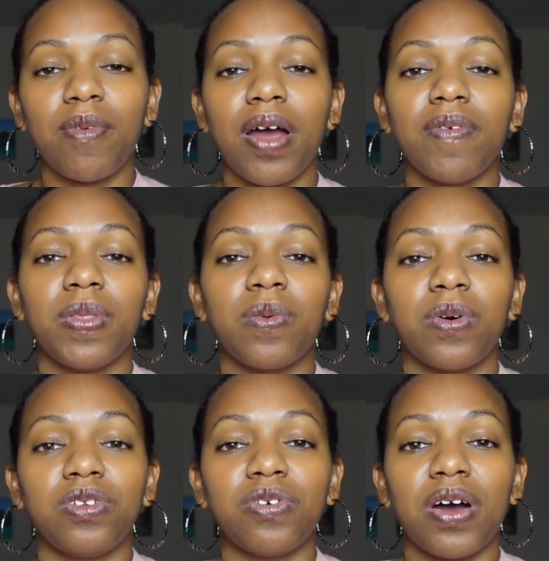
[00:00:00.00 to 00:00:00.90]
wherever in the
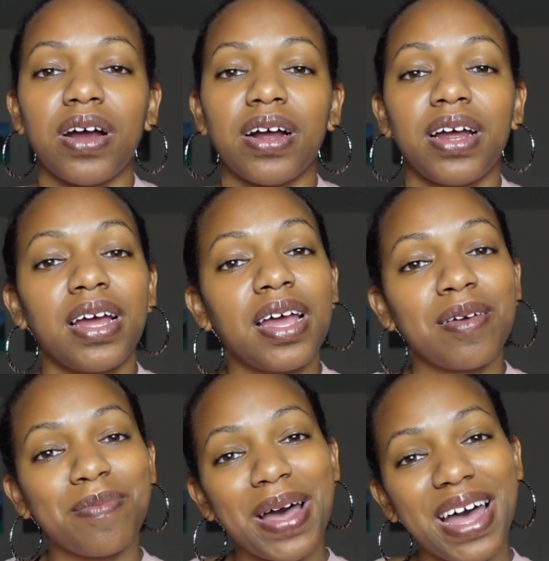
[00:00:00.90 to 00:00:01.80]
world you are.
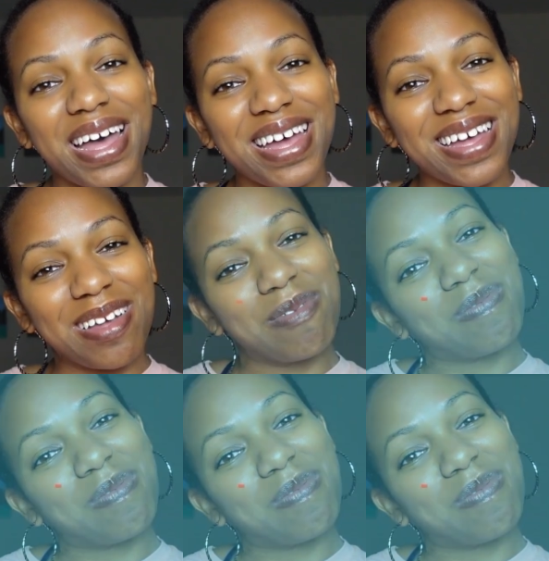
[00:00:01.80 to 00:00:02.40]
Bye.